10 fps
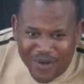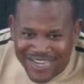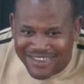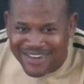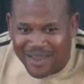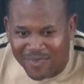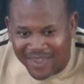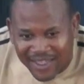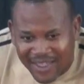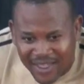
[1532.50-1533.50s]
greater than me.
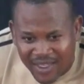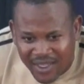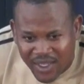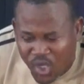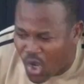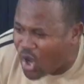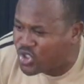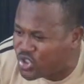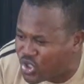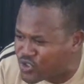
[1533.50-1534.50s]
God
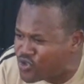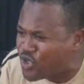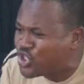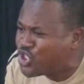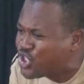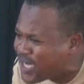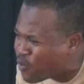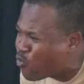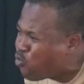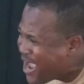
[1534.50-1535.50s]
does not
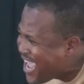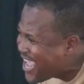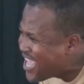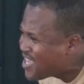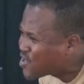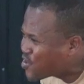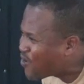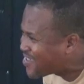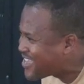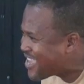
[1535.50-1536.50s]
weigh
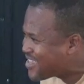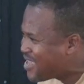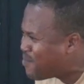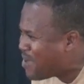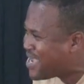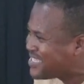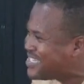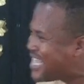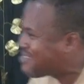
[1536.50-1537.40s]
success by material